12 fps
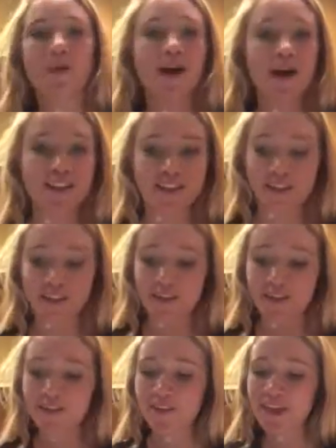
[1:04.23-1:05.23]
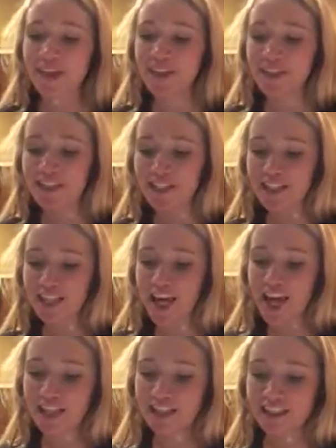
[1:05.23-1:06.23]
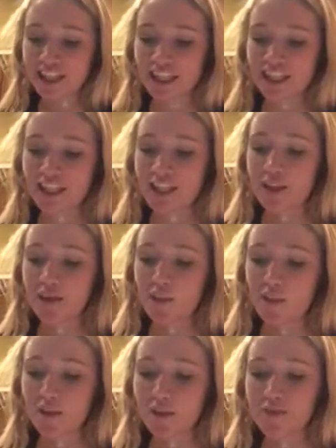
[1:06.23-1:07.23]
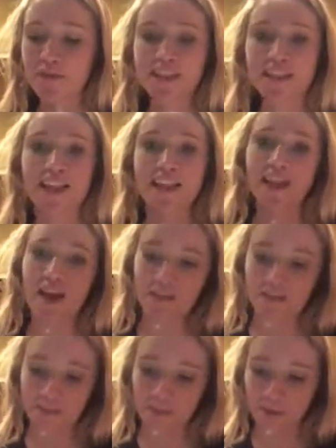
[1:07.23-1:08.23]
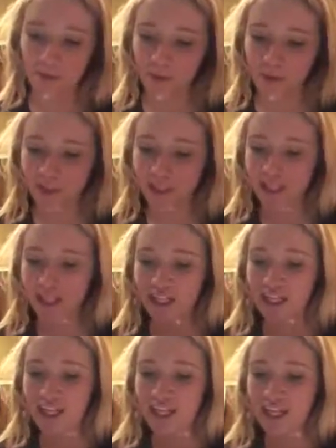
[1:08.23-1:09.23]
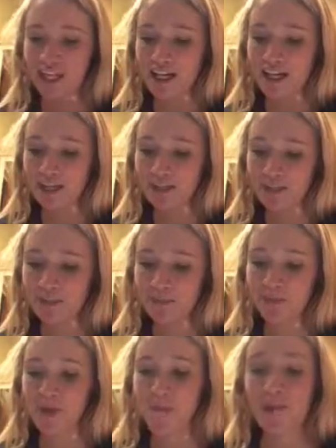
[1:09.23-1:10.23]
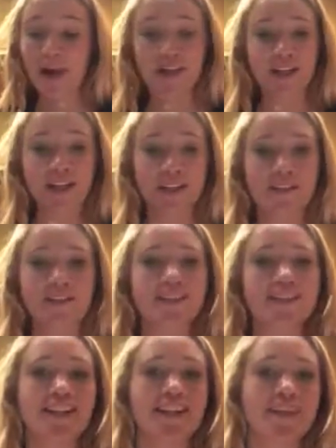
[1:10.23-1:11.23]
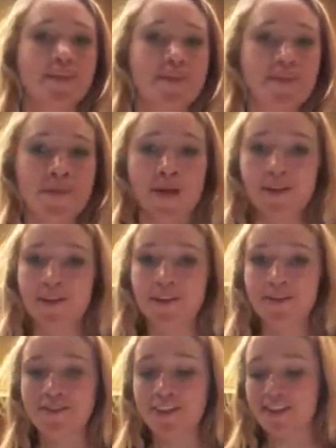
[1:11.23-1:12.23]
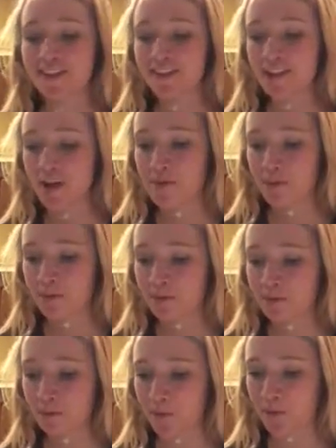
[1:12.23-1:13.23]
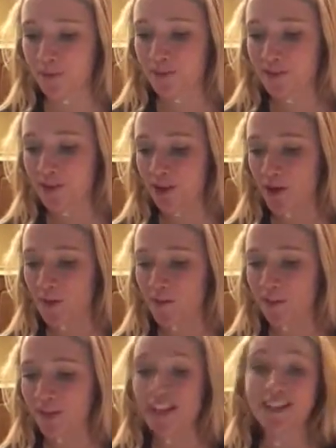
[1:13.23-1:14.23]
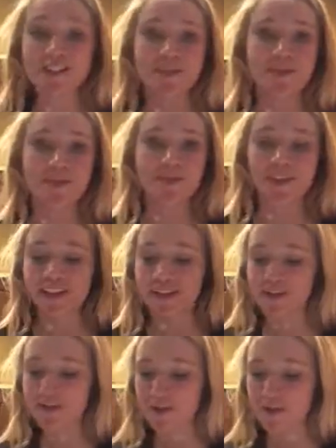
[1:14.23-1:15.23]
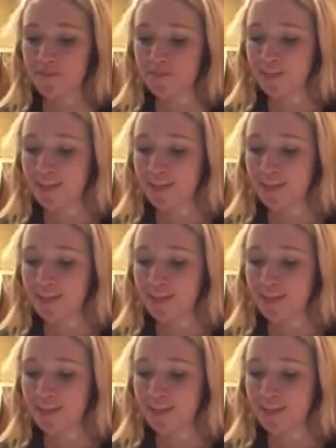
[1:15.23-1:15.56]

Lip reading: positive. Things like that. And the orange was the life of the party. Competitive, which I think I'm competitive because I play sports, so that seems fitting to me.